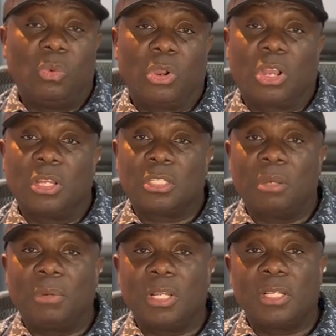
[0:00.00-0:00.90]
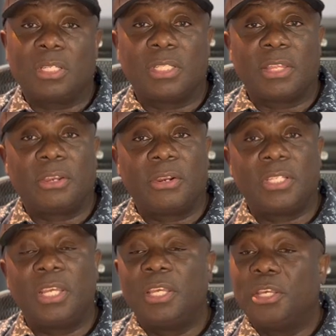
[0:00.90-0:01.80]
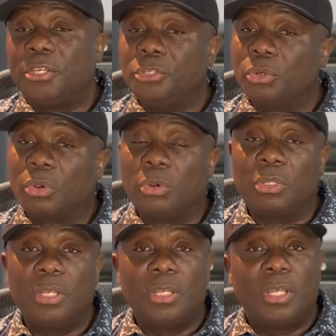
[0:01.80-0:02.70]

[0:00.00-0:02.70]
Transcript: work under somebody else's authority, you could.